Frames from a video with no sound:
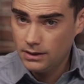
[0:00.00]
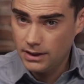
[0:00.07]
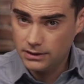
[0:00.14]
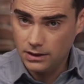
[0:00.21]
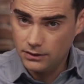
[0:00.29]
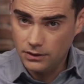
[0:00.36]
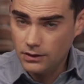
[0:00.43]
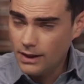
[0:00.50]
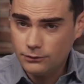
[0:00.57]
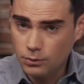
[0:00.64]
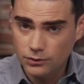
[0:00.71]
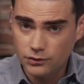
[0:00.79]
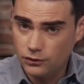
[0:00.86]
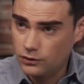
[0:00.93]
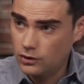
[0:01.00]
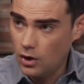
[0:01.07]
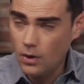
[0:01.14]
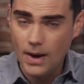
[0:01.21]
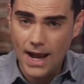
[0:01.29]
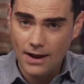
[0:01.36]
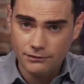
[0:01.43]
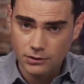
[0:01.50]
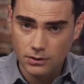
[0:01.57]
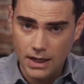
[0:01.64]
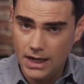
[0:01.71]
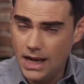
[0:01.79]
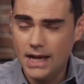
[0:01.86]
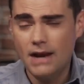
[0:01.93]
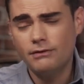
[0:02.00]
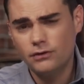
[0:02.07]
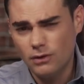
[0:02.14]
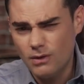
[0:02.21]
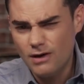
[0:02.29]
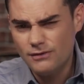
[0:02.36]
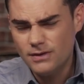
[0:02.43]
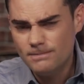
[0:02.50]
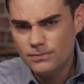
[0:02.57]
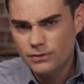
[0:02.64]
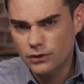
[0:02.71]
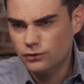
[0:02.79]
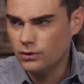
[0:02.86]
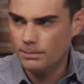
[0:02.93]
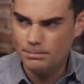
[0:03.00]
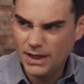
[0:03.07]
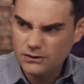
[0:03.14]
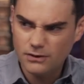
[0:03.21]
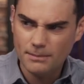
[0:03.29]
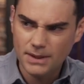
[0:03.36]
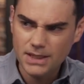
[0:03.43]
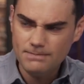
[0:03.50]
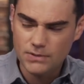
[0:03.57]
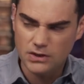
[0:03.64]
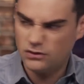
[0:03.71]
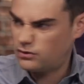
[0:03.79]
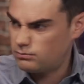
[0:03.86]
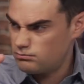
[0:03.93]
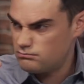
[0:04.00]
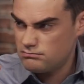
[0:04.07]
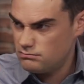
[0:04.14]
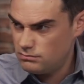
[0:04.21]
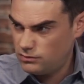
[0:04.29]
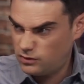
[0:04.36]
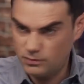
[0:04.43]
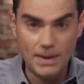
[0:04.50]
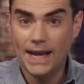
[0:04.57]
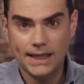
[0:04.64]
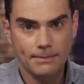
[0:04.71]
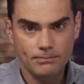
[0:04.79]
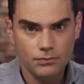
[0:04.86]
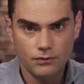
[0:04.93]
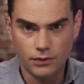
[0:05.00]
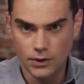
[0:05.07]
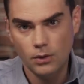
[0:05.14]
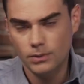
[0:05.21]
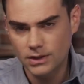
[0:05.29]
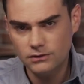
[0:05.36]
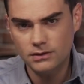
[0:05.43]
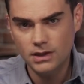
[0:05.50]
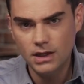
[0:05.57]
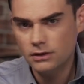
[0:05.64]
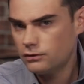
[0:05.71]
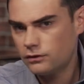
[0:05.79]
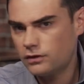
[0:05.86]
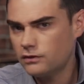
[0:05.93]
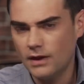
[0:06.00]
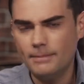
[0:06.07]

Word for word: Like the, the left will just go after, and, and every so often they'll sort of pick somebody and just smack him for no reason, just to